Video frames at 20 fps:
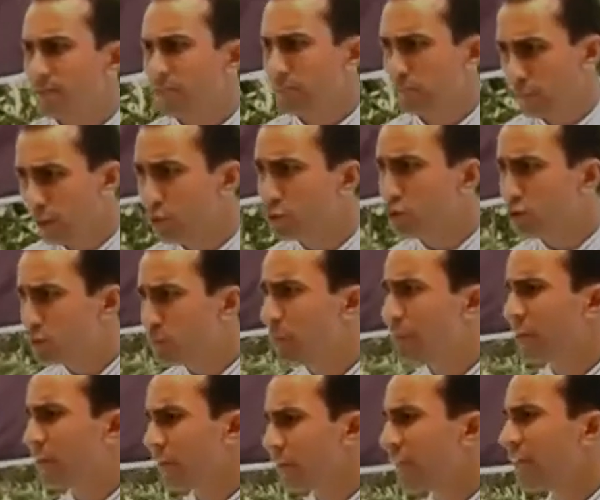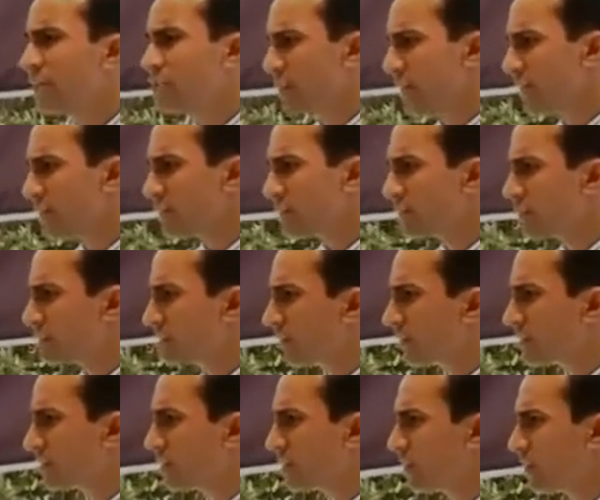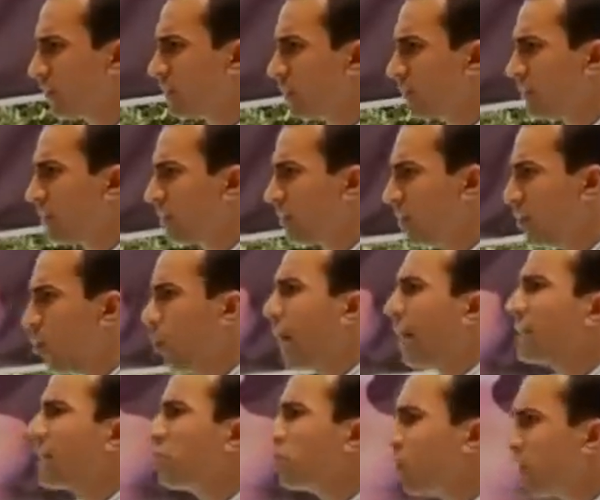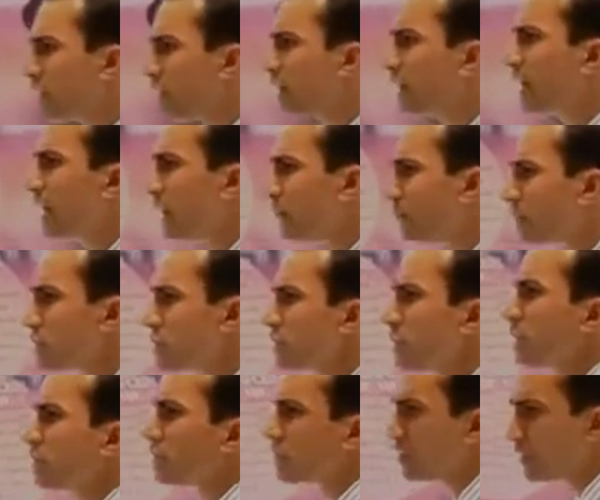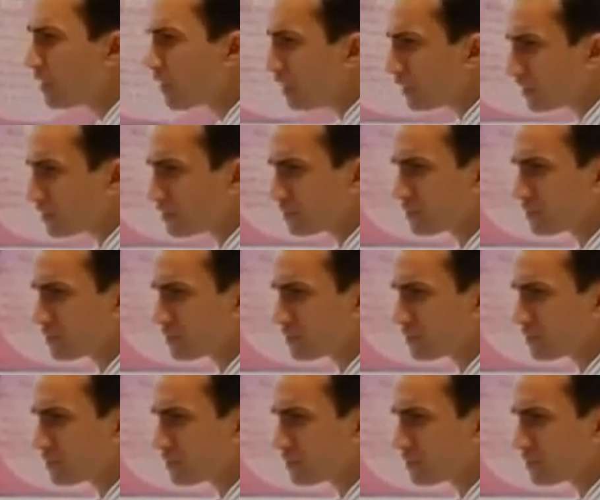Both were speaking against, yes? Why did one get leprosy, other did not?